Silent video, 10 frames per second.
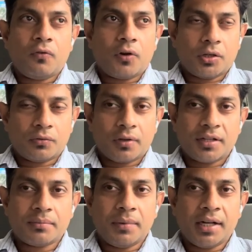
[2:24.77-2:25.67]

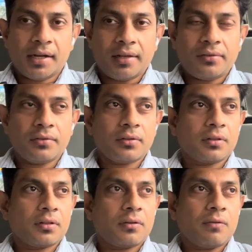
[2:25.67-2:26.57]
phosphorus minerals,
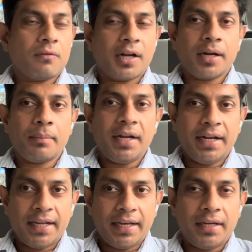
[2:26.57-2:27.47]
vitamin D